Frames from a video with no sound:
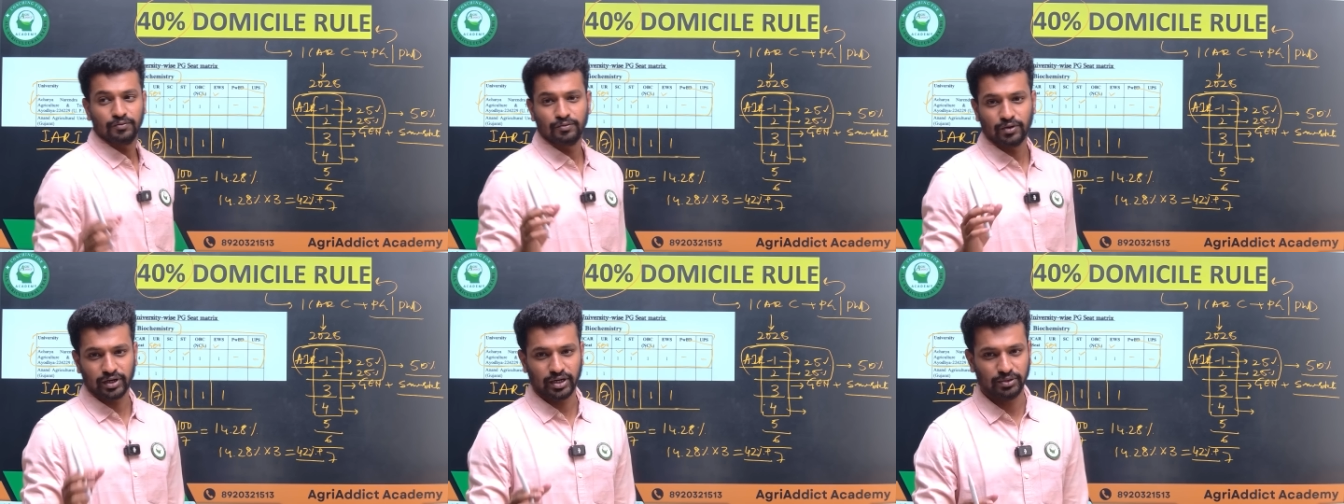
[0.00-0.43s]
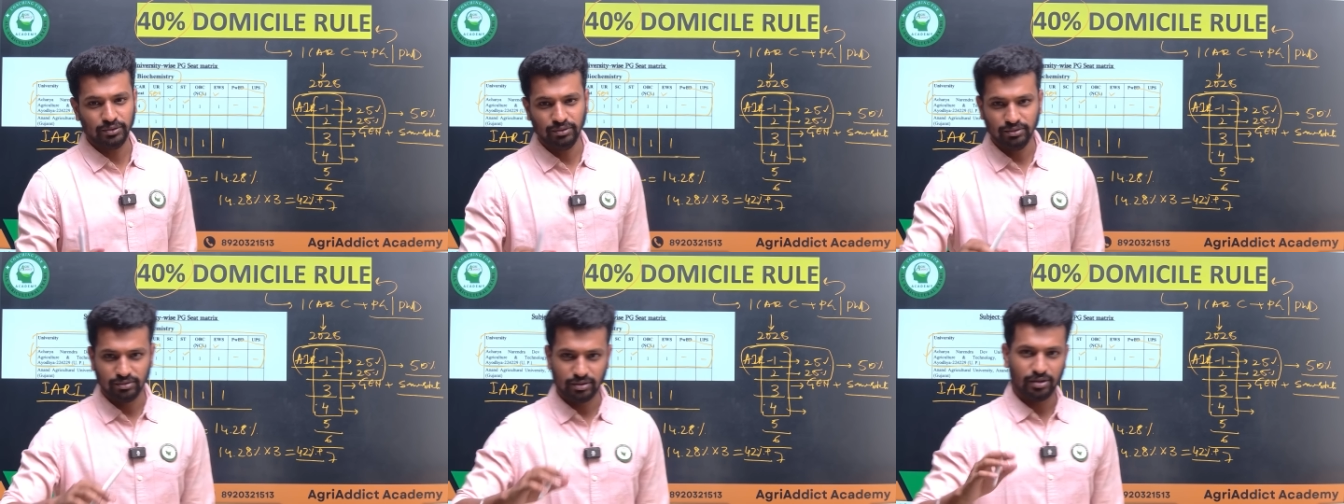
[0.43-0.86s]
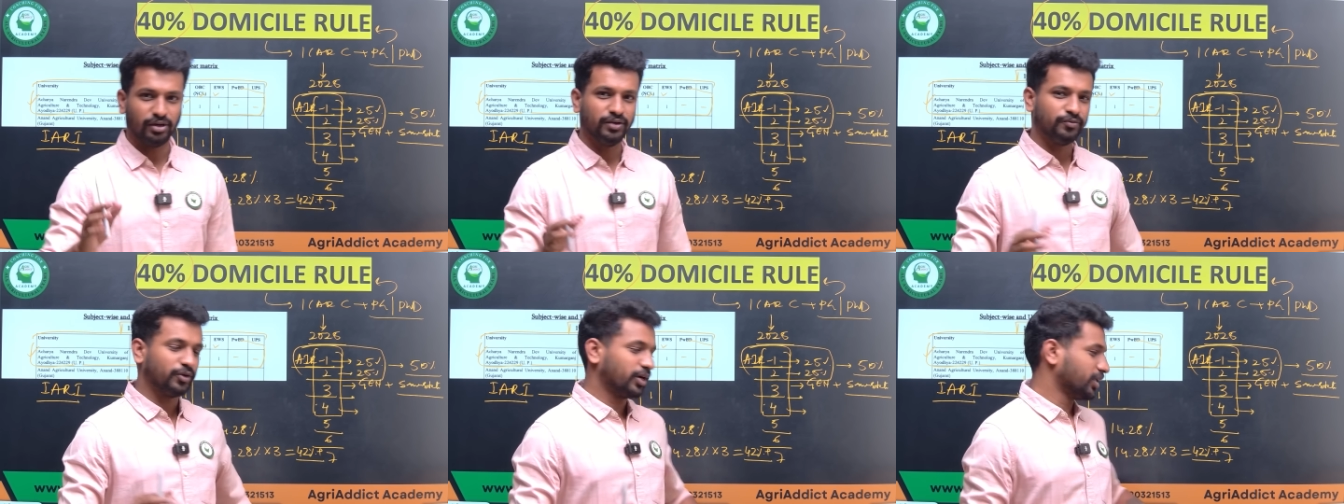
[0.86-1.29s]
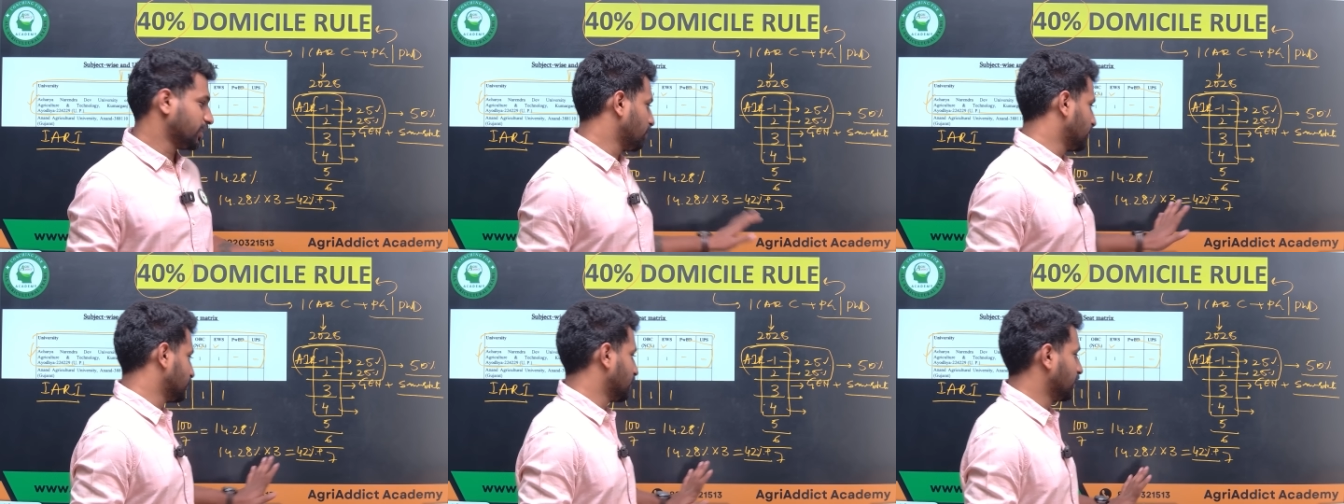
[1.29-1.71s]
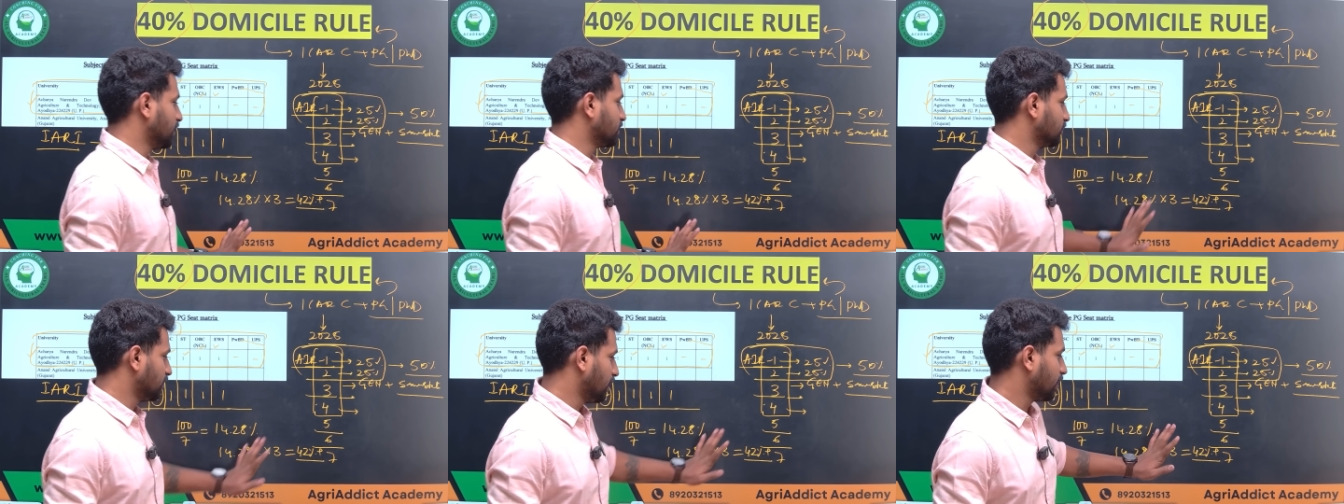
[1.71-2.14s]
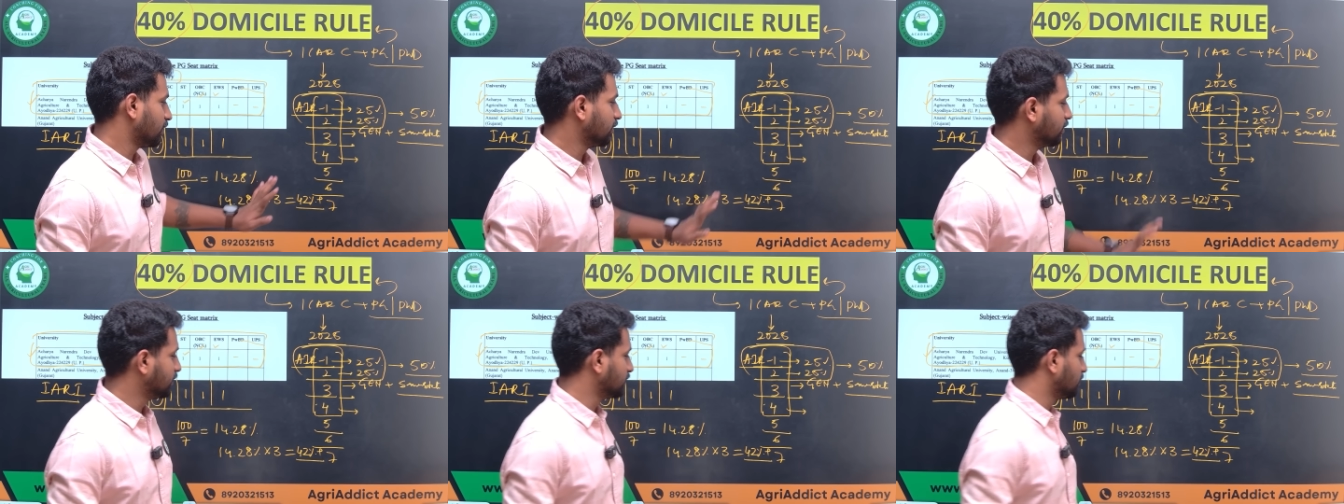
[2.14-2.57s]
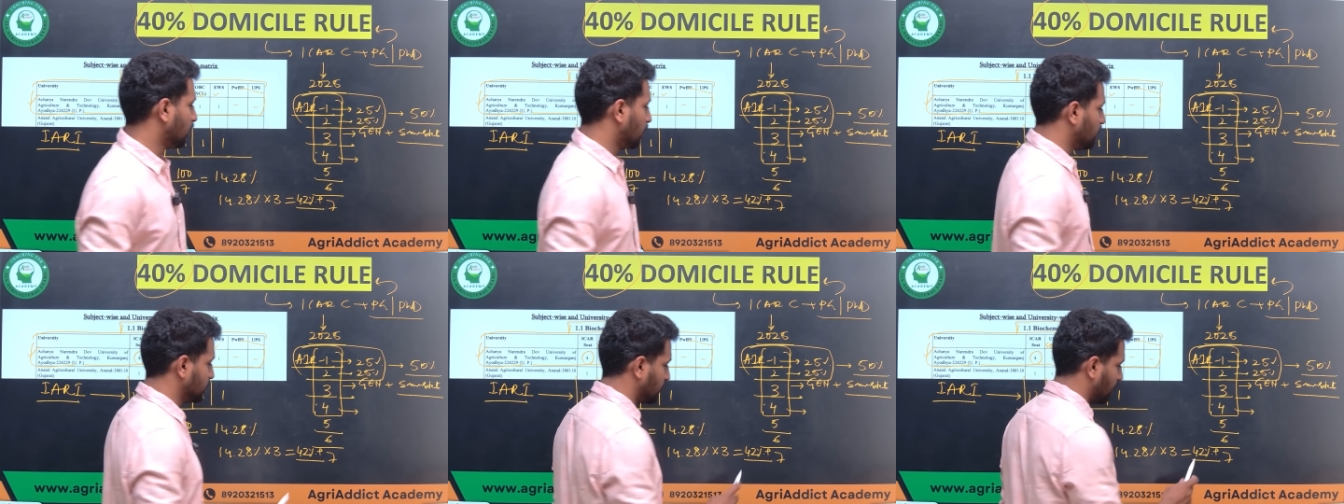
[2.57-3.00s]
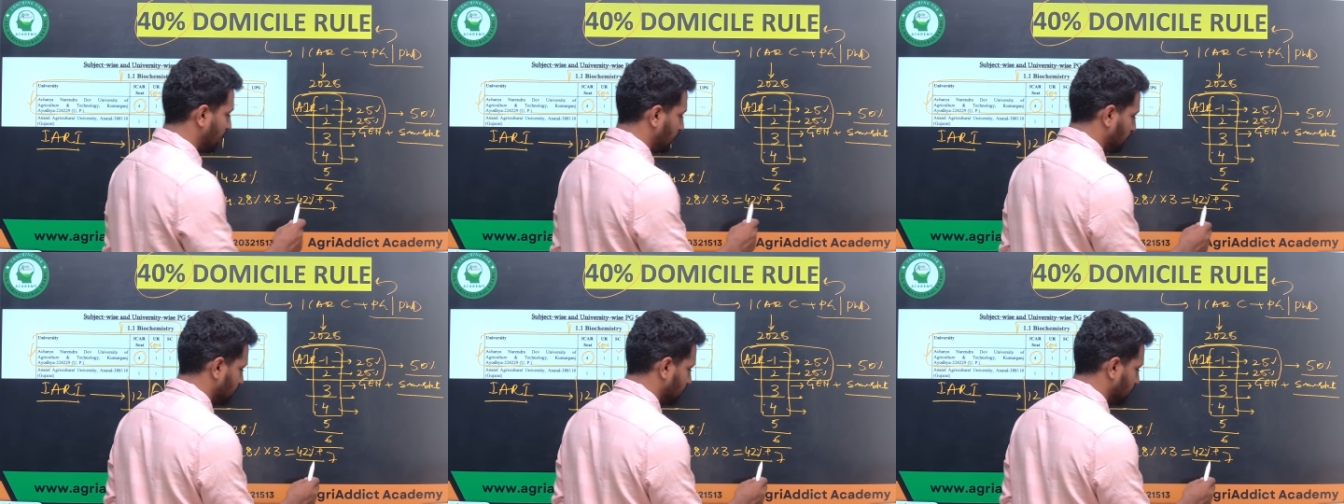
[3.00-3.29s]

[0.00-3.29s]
42 or 43%, like this is how much the value